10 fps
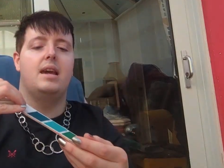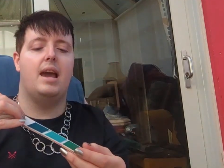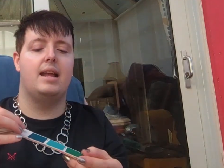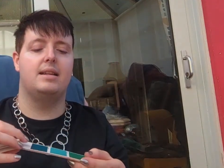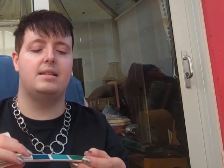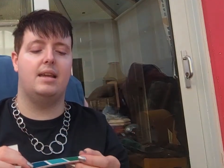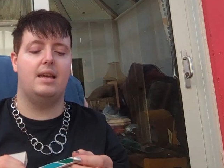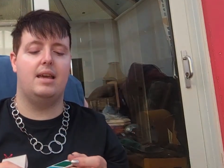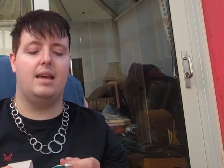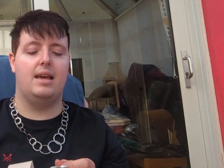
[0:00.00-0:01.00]
And
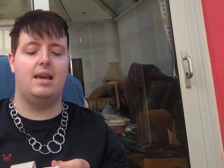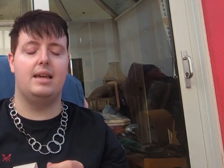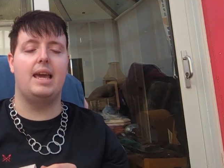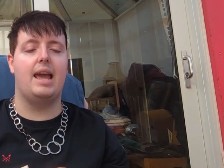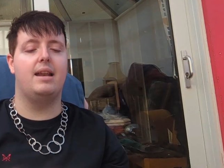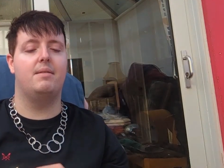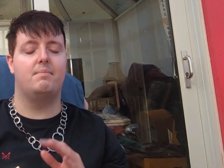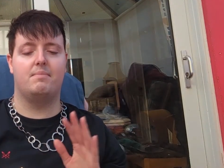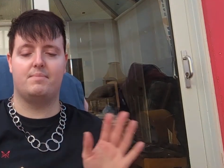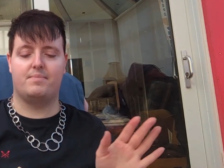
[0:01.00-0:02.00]
again,
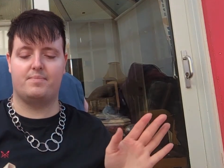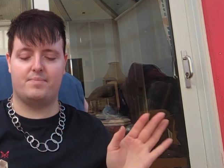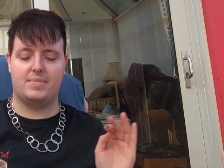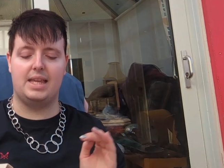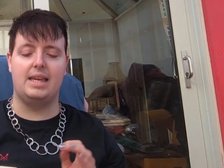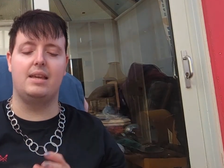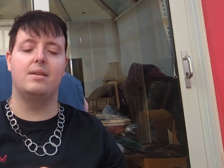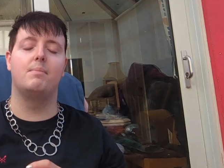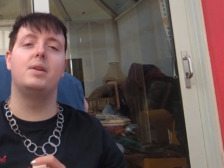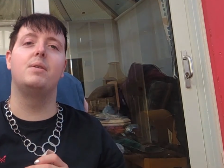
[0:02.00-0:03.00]
the
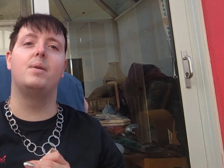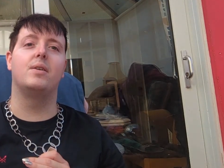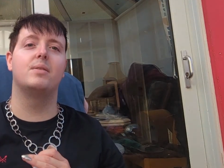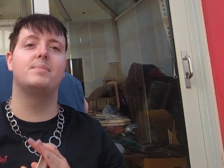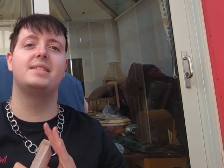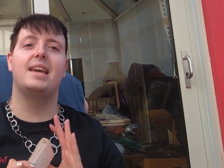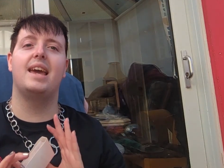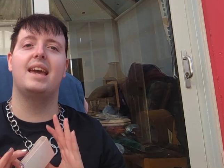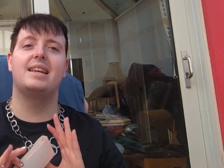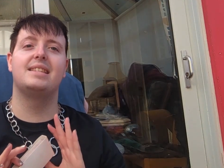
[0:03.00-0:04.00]
blue autumns
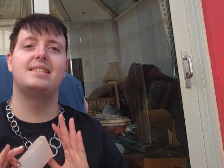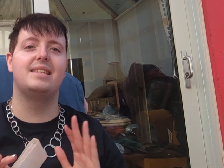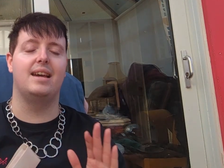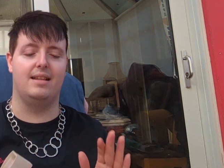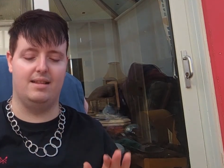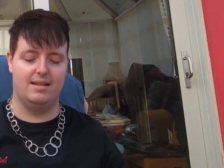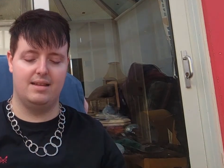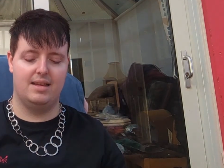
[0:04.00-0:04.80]
excel